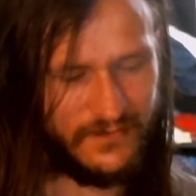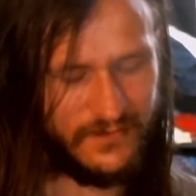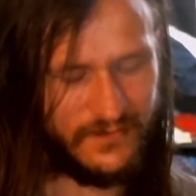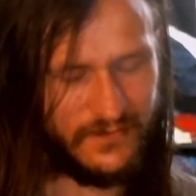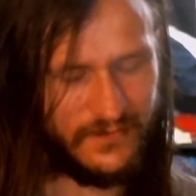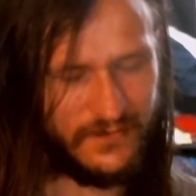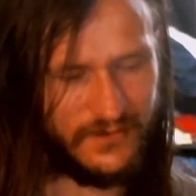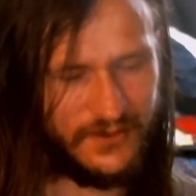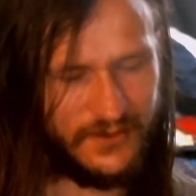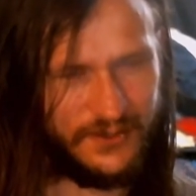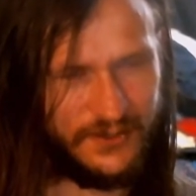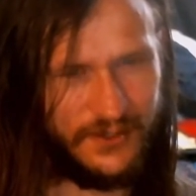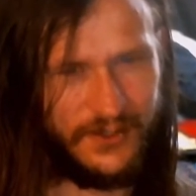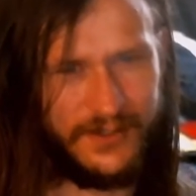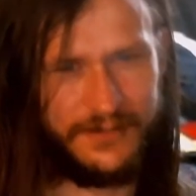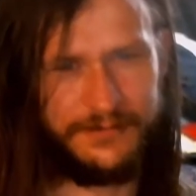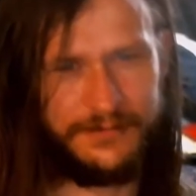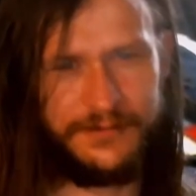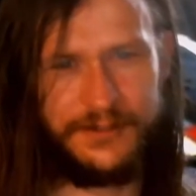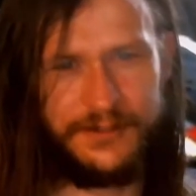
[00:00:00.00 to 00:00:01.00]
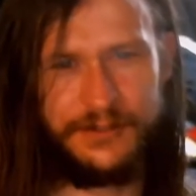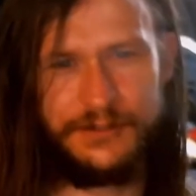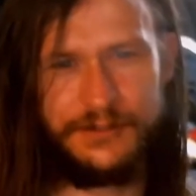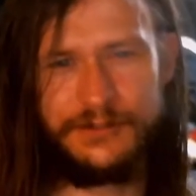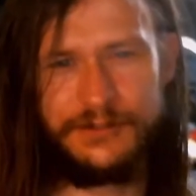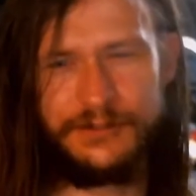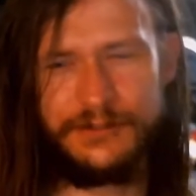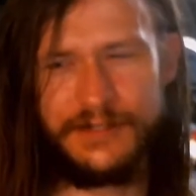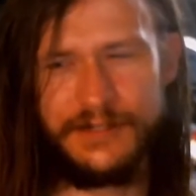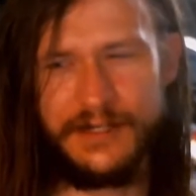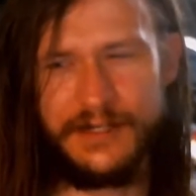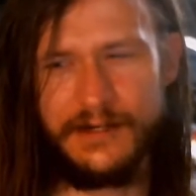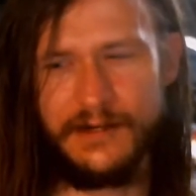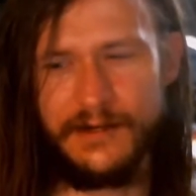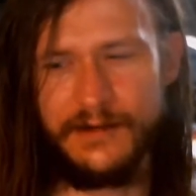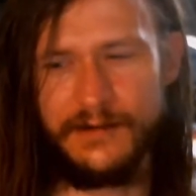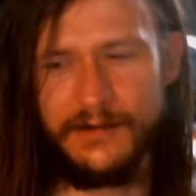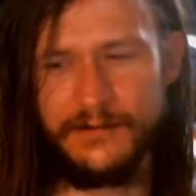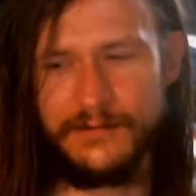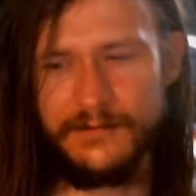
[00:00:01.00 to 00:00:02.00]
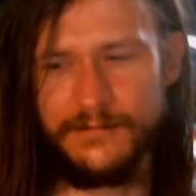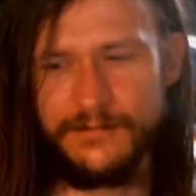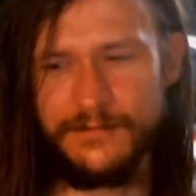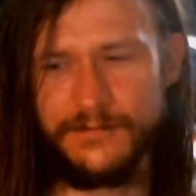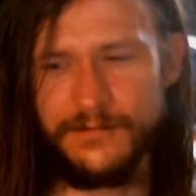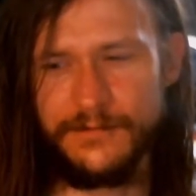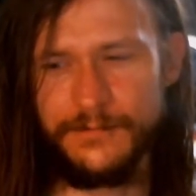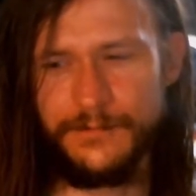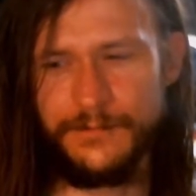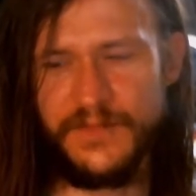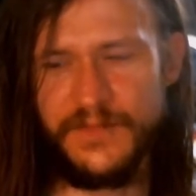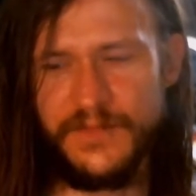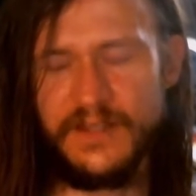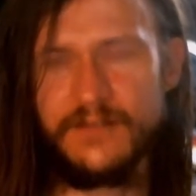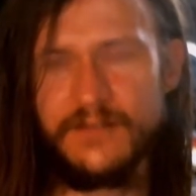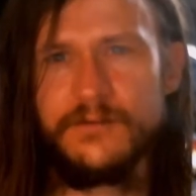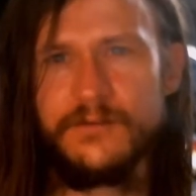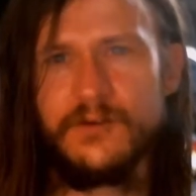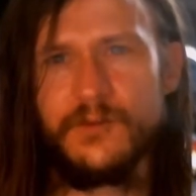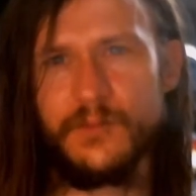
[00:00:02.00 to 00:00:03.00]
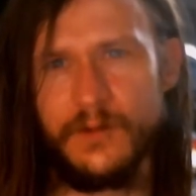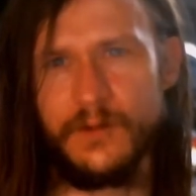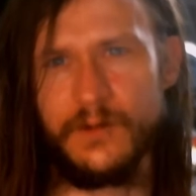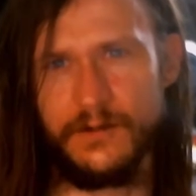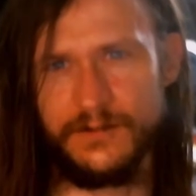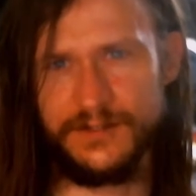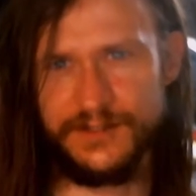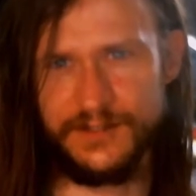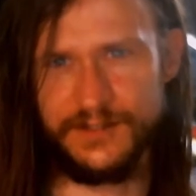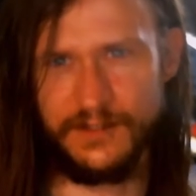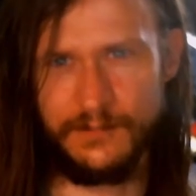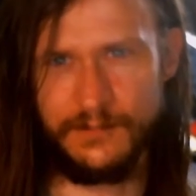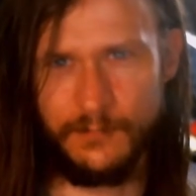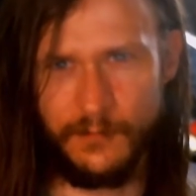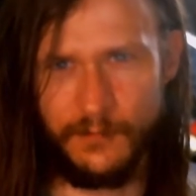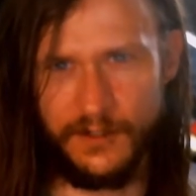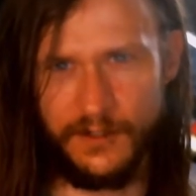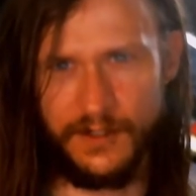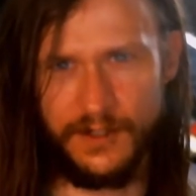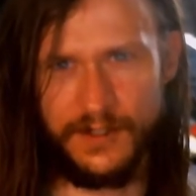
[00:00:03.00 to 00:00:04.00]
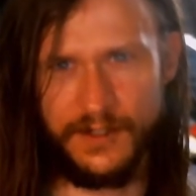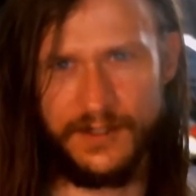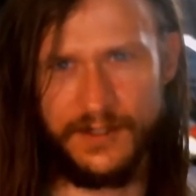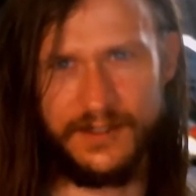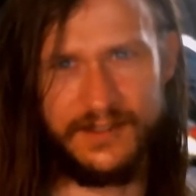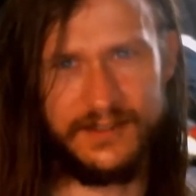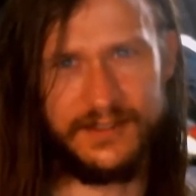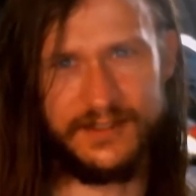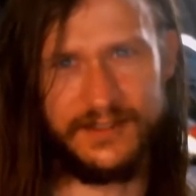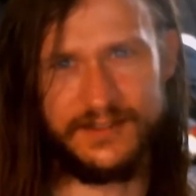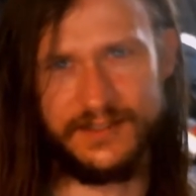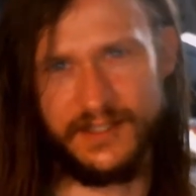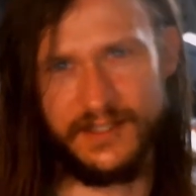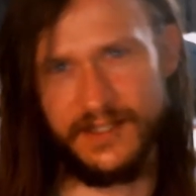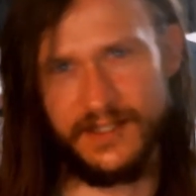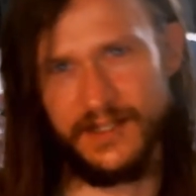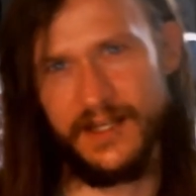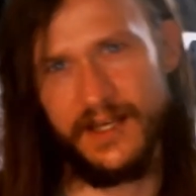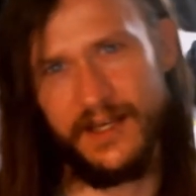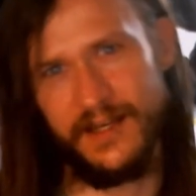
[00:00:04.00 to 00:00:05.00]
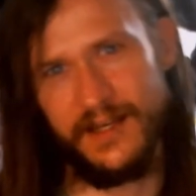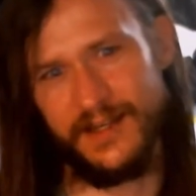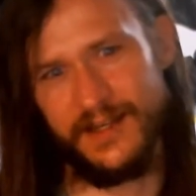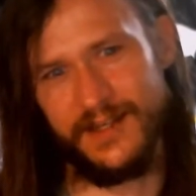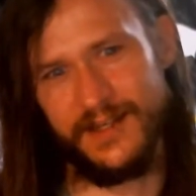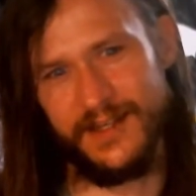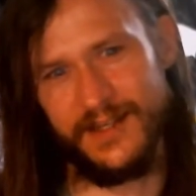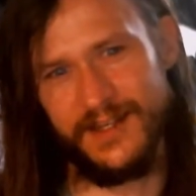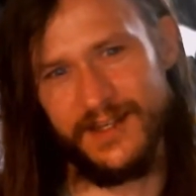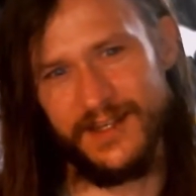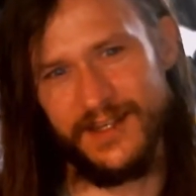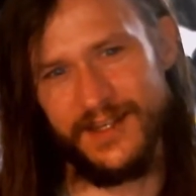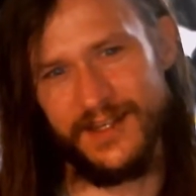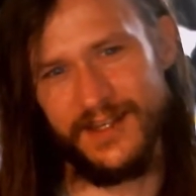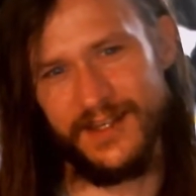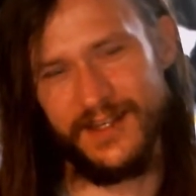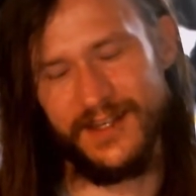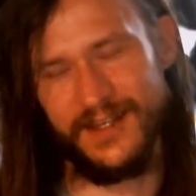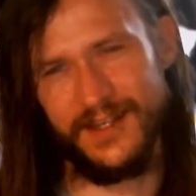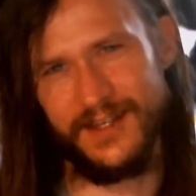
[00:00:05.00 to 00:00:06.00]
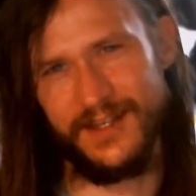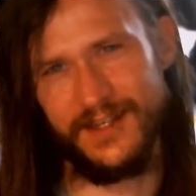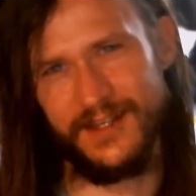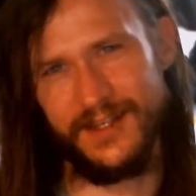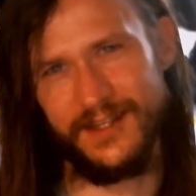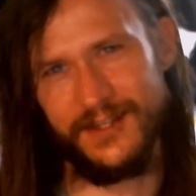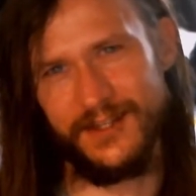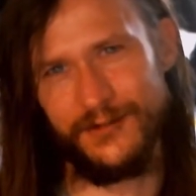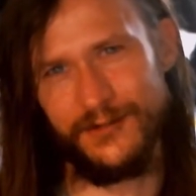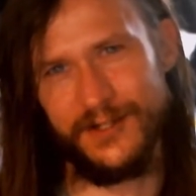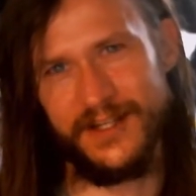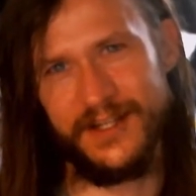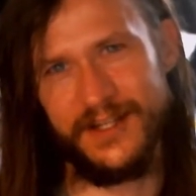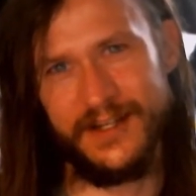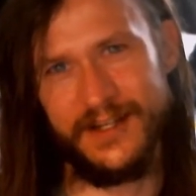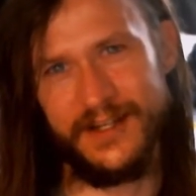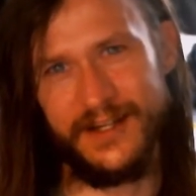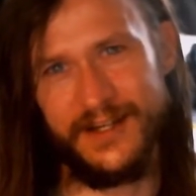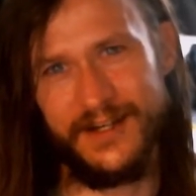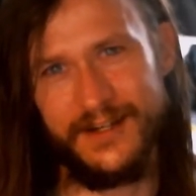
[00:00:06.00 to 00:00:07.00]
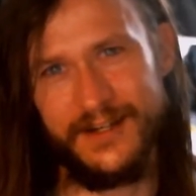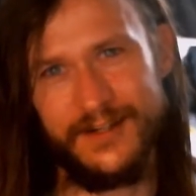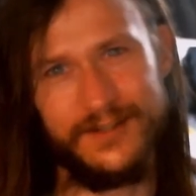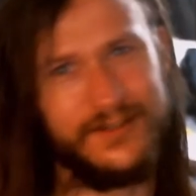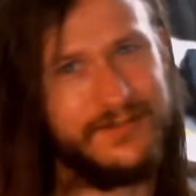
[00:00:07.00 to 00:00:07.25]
So if you approach someone and just said, hey, you want to hang out,